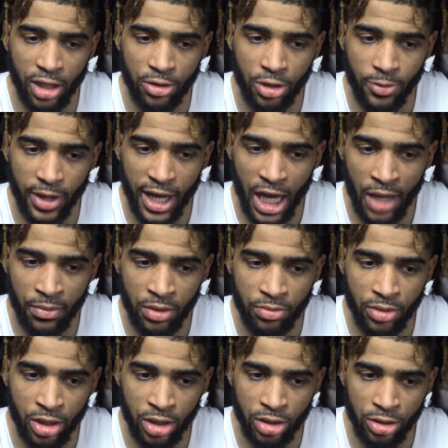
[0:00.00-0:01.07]
I don't know what
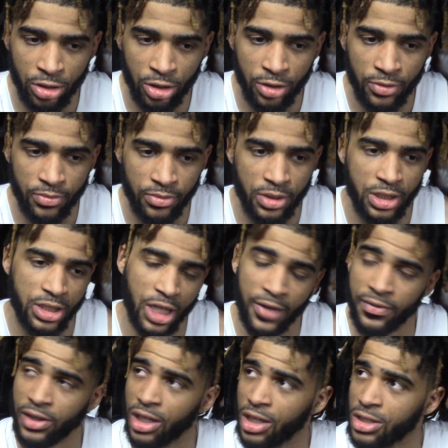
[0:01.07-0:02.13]
happened, but, you know, he's a
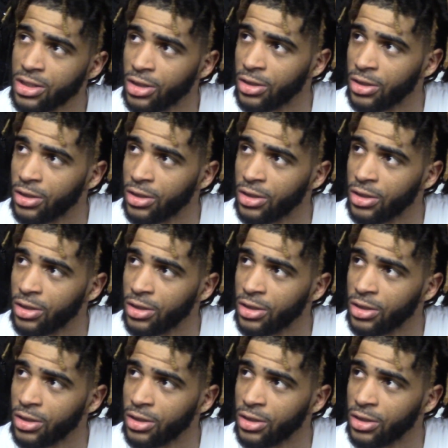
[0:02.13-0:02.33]
tough kid,